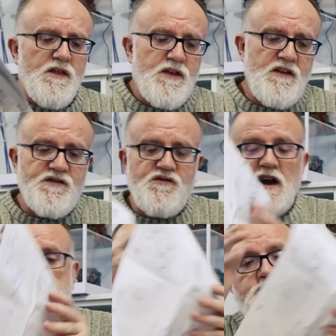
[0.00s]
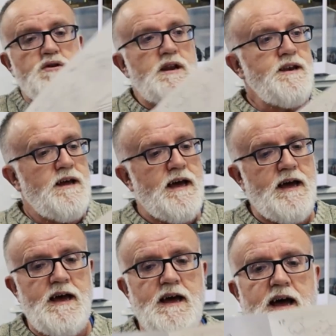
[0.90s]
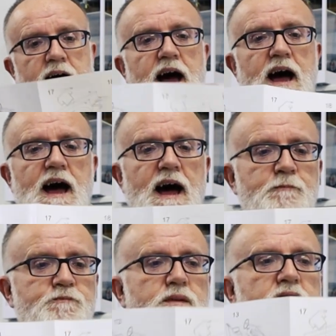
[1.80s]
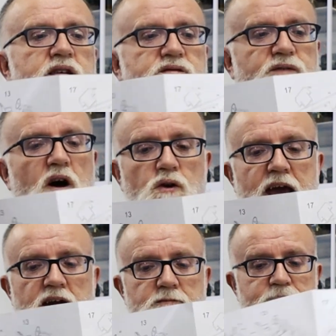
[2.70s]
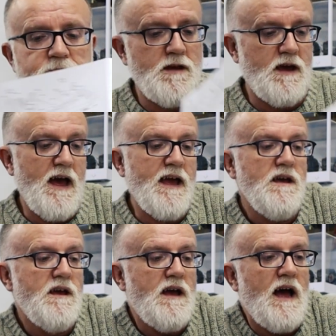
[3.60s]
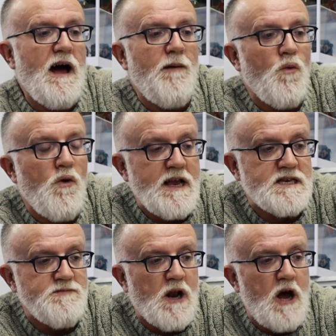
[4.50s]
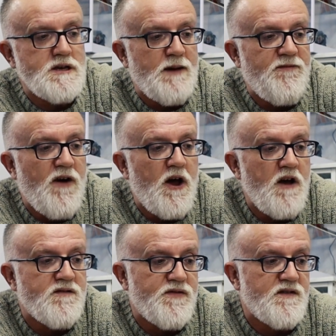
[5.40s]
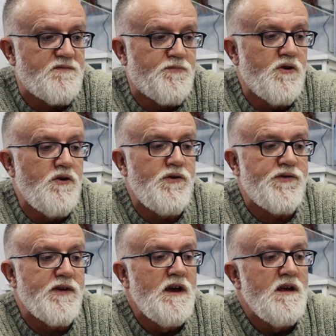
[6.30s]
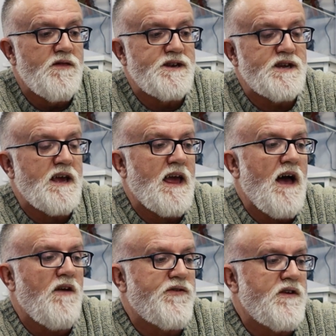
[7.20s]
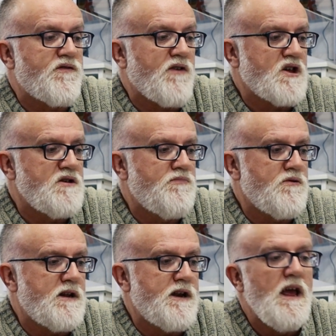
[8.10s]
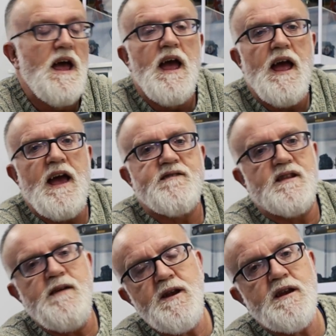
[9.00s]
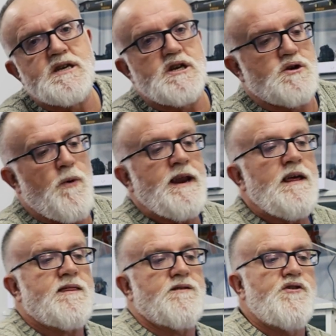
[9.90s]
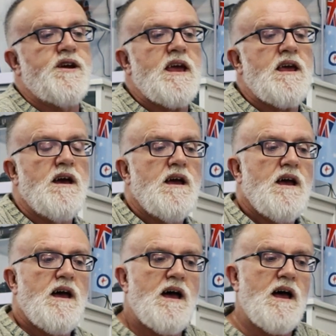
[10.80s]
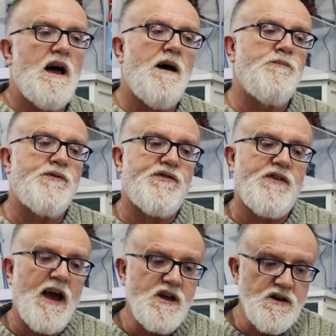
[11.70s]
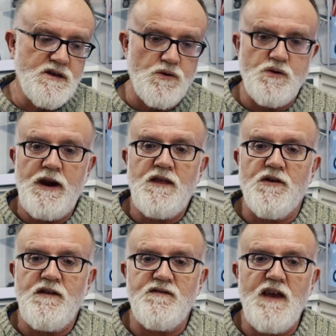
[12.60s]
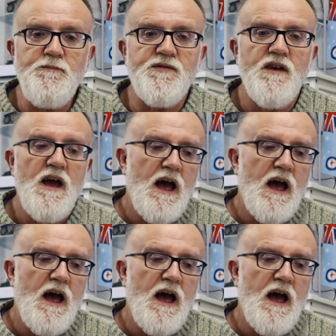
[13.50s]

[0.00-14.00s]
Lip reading: The instruction booklet is fold out, okay? We'll get some close-up photos of the sprues, the decals, the instruction booklet. It's limited to 23 stages or 23 steps.